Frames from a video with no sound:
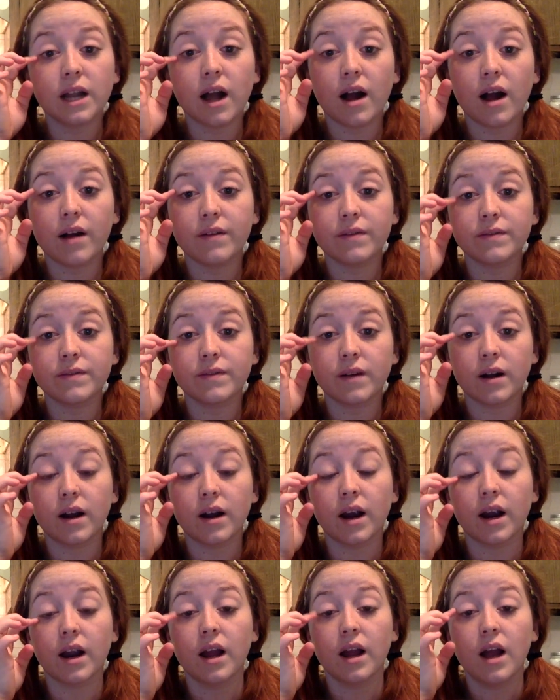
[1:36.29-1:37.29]
off
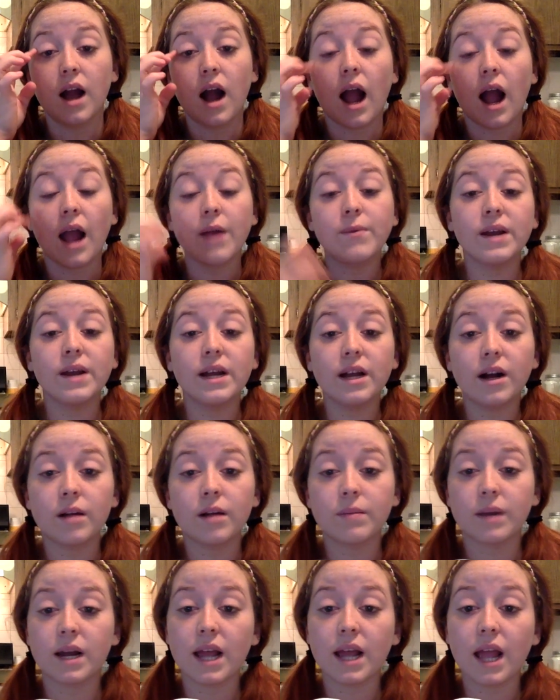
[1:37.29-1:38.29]
or i went
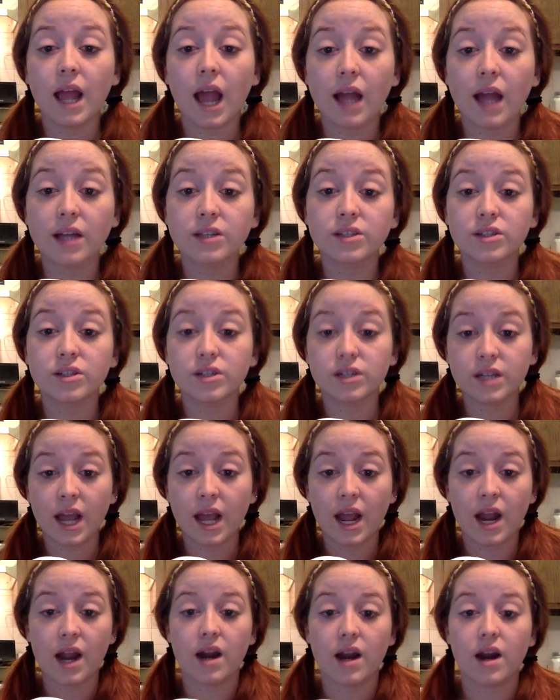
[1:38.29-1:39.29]
on my extra
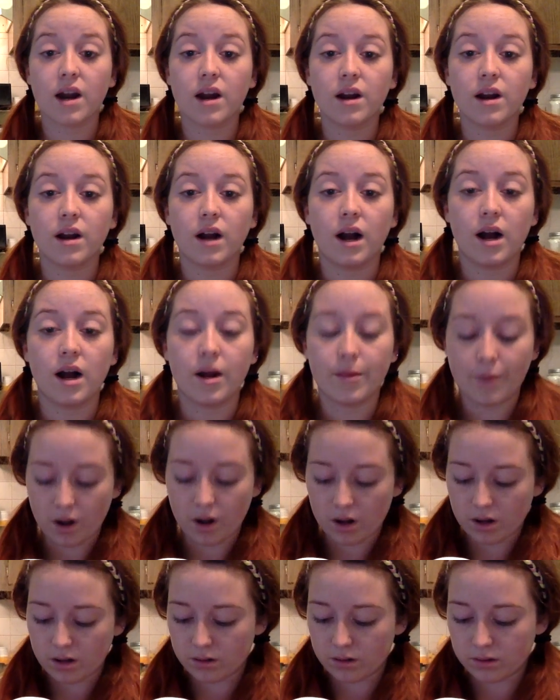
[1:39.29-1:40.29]
care um,
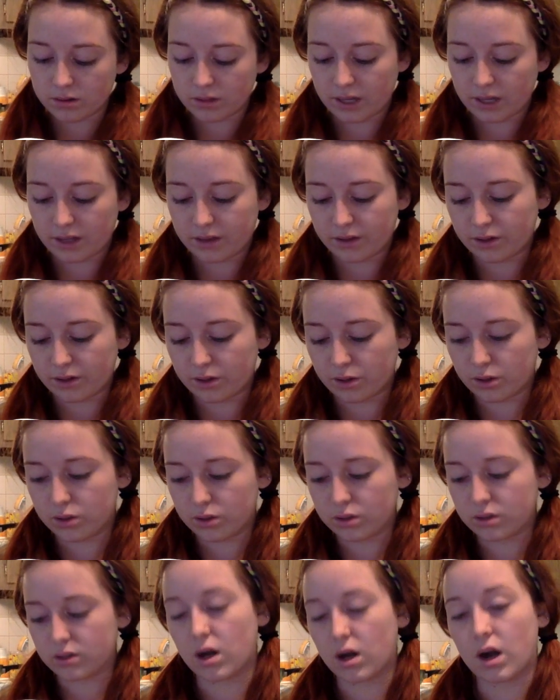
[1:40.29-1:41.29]
like
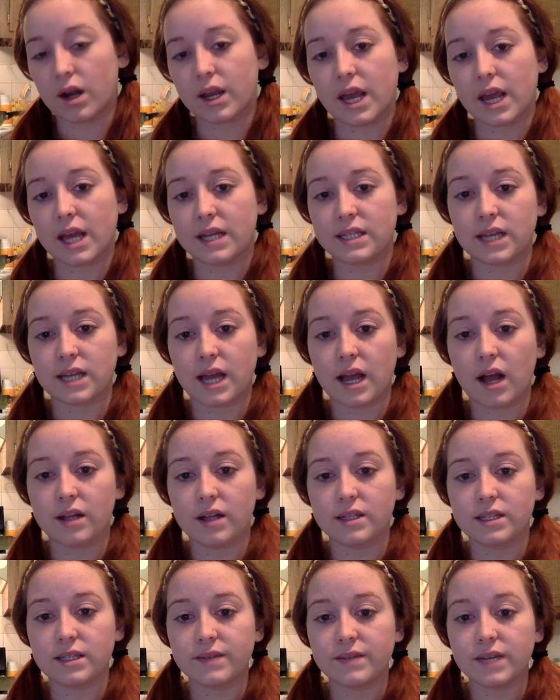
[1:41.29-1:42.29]
little login site
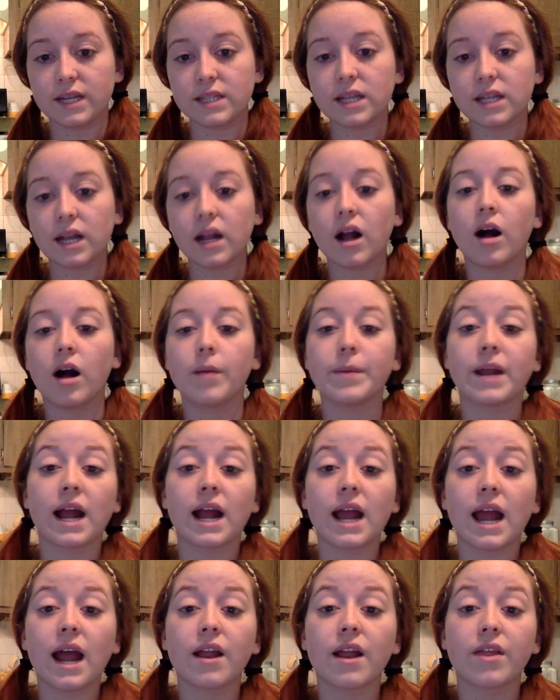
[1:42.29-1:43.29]
on cvs.com and i
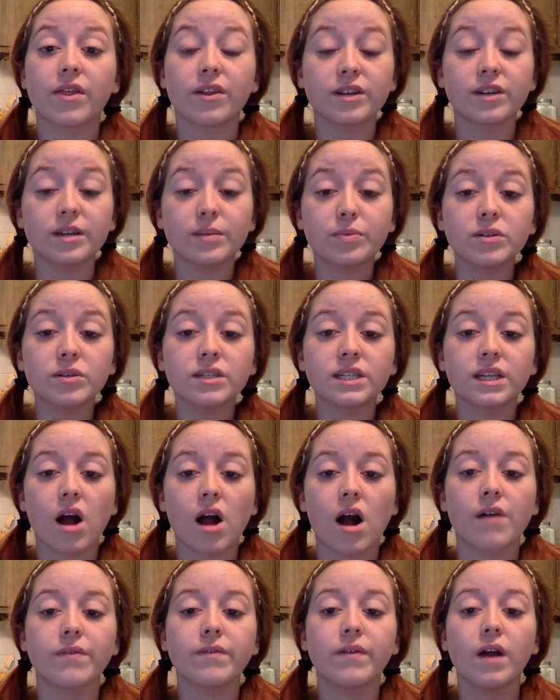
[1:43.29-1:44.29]
had a 30%
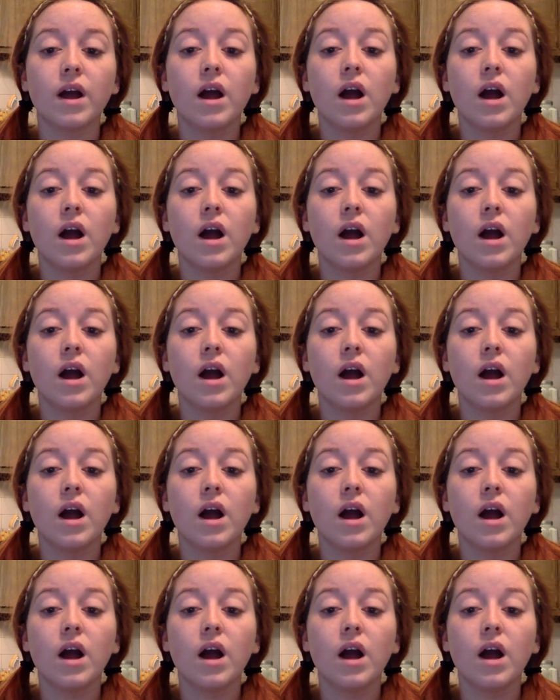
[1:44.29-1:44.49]
off